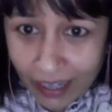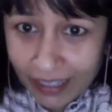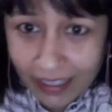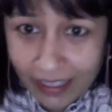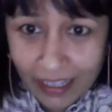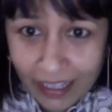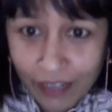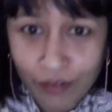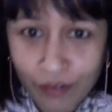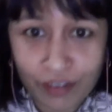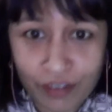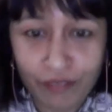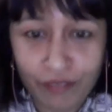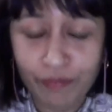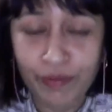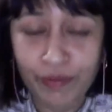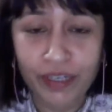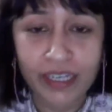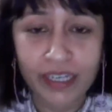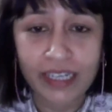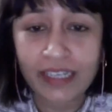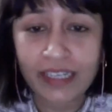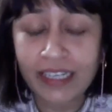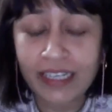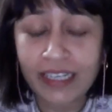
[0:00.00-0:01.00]
I think, would have
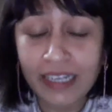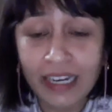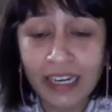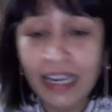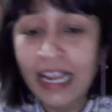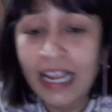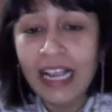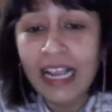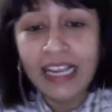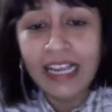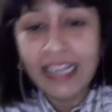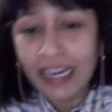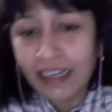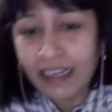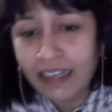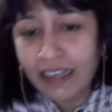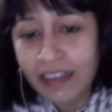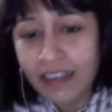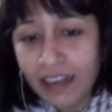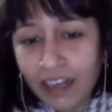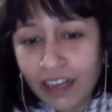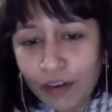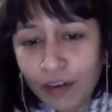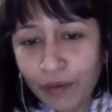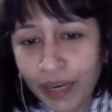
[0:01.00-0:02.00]
predicted. Yet
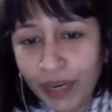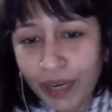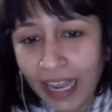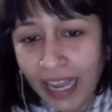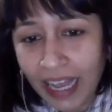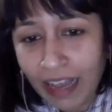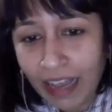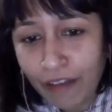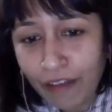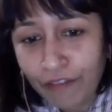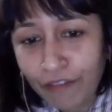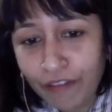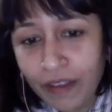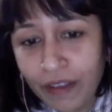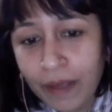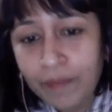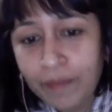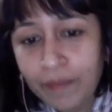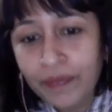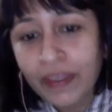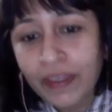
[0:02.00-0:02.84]
here we have